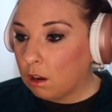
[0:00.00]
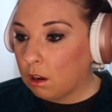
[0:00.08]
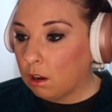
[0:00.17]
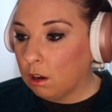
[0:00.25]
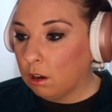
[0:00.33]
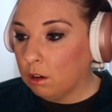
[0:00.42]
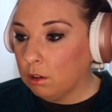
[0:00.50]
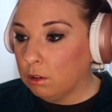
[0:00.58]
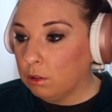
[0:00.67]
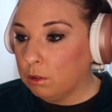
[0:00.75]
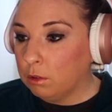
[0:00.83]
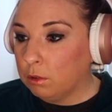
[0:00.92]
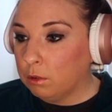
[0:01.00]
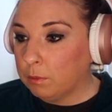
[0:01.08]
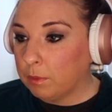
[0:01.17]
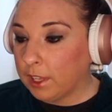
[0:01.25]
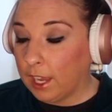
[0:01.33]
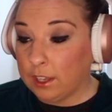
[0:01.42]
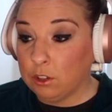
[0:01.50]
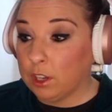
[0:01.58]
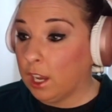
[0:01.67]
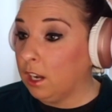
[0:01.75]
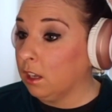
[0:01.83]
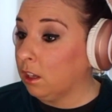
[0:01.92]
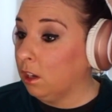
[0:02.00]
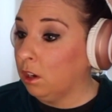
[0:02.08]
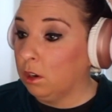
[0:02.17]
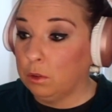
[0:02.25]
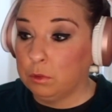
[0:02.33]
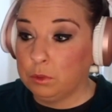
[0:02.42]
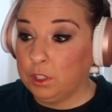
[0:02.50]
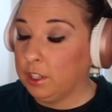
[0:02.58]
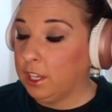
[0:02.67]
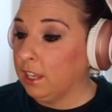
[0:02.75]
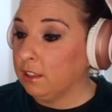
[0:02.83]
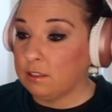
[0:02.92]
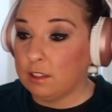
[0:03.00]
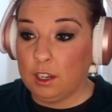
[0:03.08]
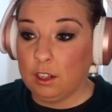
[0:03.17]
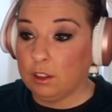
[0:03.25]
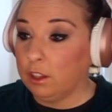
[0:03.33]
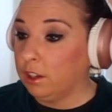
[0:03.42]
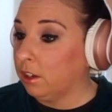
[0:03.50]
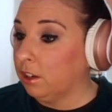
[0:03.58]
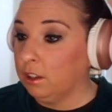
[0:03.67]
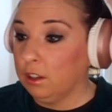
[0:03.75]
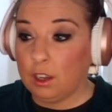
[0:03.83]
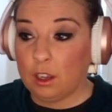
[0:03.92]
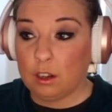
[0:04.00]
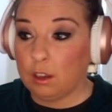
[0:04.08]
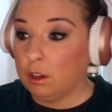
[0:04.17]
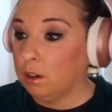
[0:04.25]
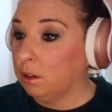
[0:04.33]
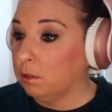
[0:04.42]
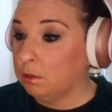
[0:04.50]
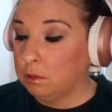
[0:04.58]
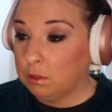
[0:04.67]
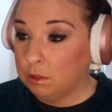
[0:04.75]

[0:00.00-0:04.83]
Oh, yeah, you gotta go. You can't stay any longer. You gotta go.